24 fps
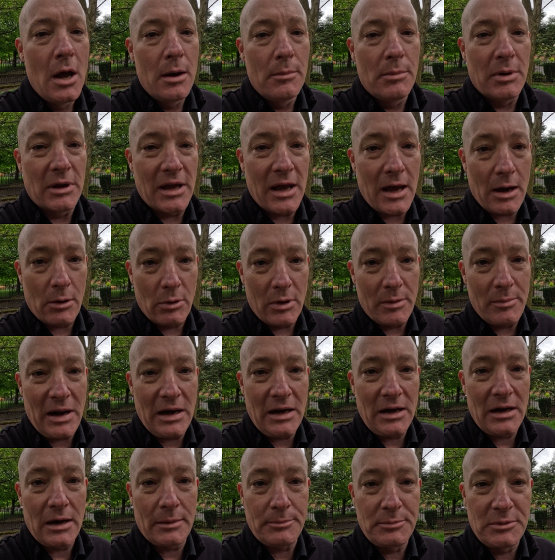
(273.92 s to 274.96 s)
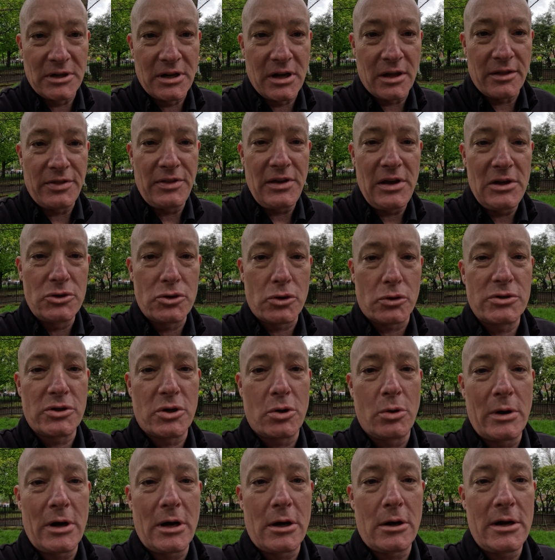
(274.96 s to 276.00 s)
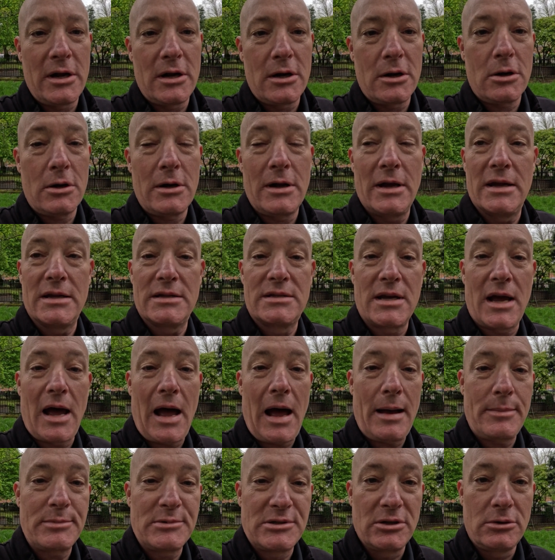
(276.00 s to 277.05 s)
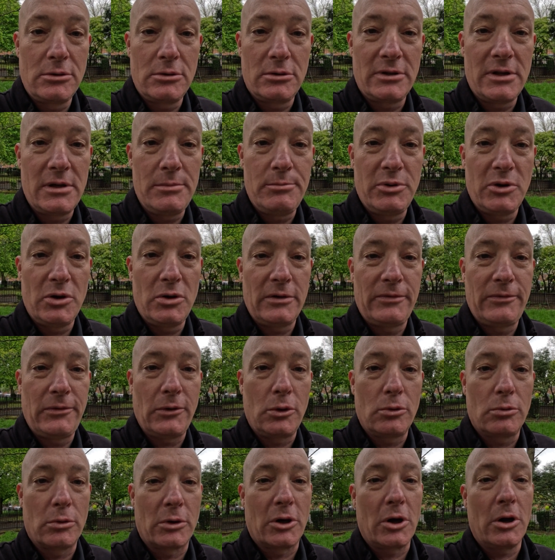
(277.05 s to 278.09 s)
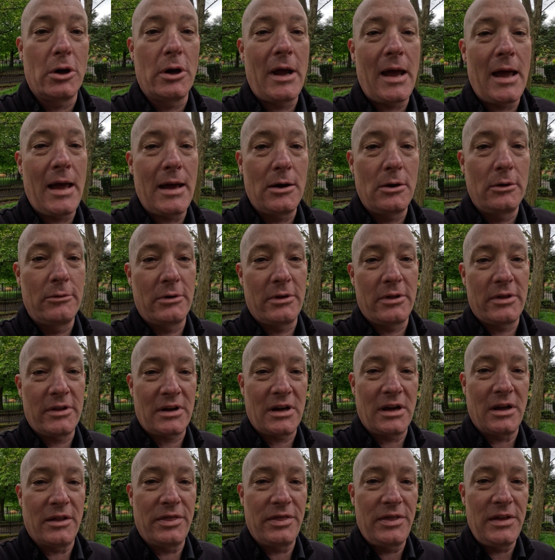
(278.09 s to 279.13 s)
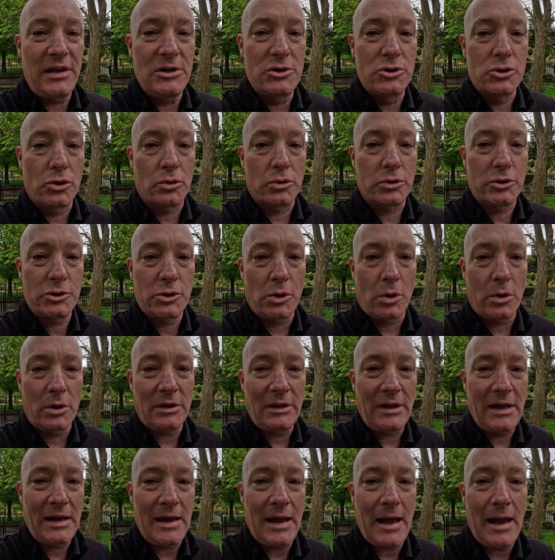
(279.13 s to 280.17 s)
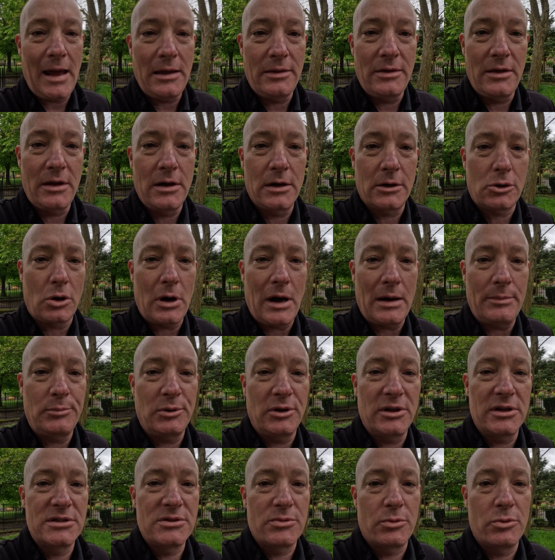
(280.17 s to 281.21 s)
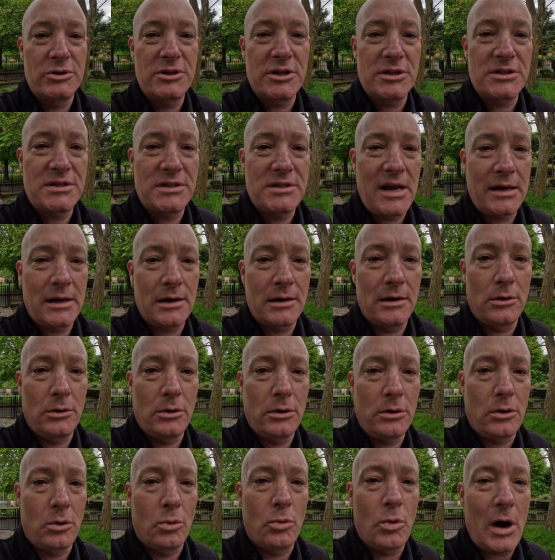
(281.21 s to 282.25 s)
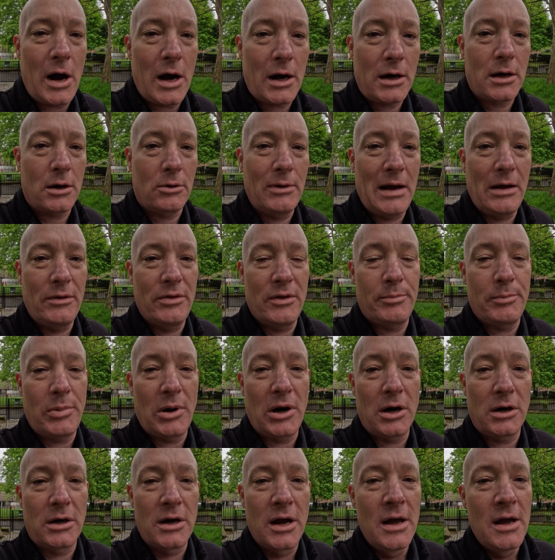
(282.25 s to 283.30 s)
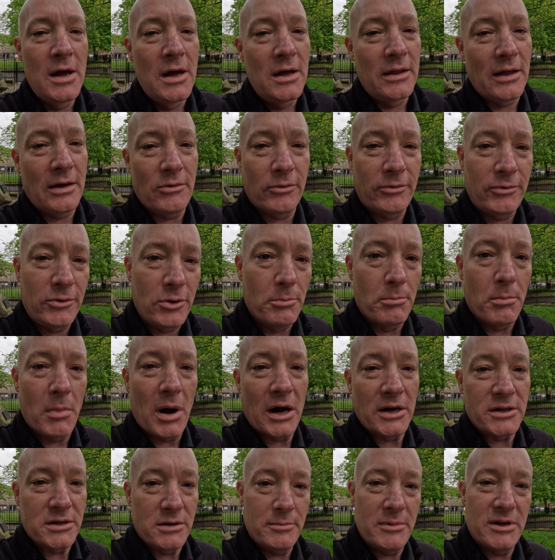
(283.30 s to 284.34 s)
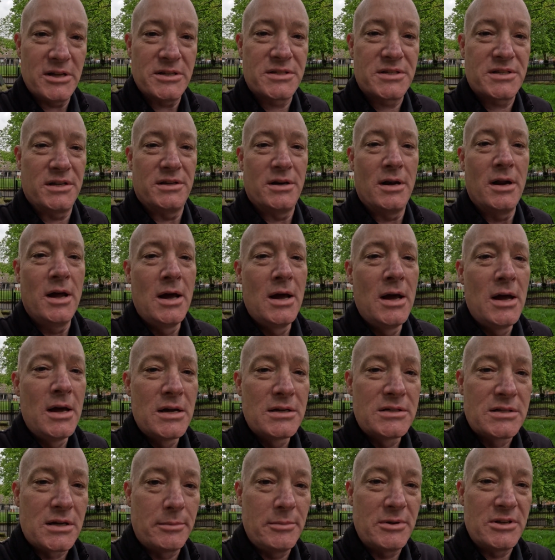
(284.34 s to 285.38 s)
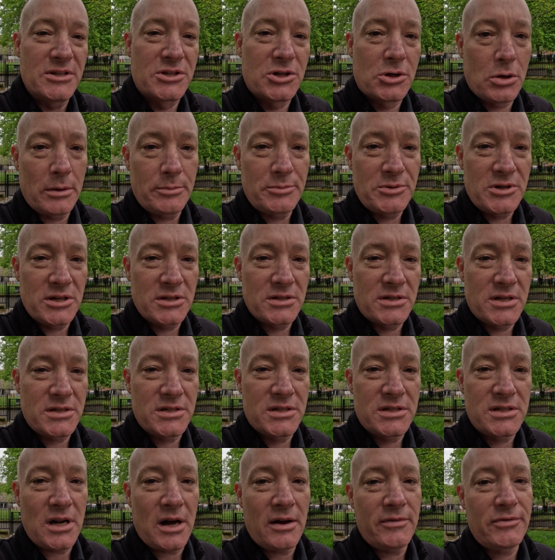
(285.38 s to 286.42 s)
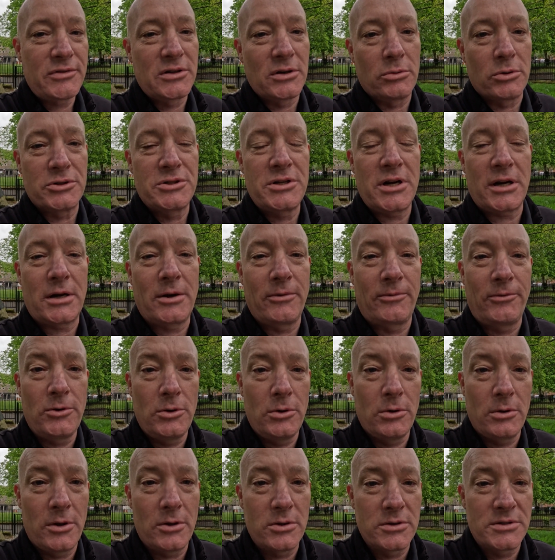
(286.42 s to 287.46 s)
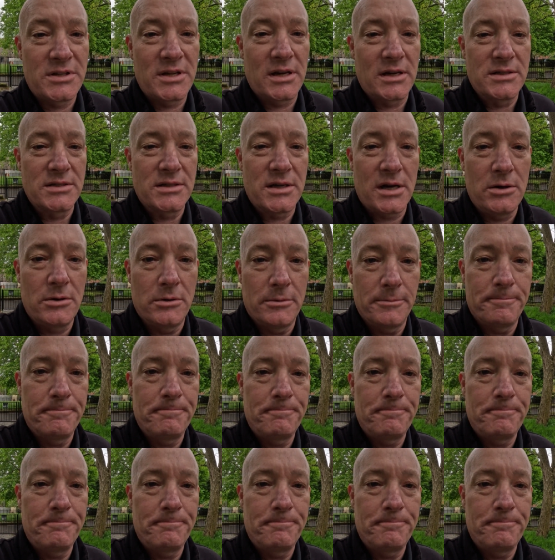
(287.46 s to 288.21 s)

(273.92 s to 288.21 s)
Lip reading: But yeah, we made it up to Cathedral Square here. It's absolutely beautiful. We're going to head over to the cathedral shortly, and the Necropolis. We're just taking a little walk around the park. They have a few monuments and some inscriptions and stuff, so we'll check a few of those things out.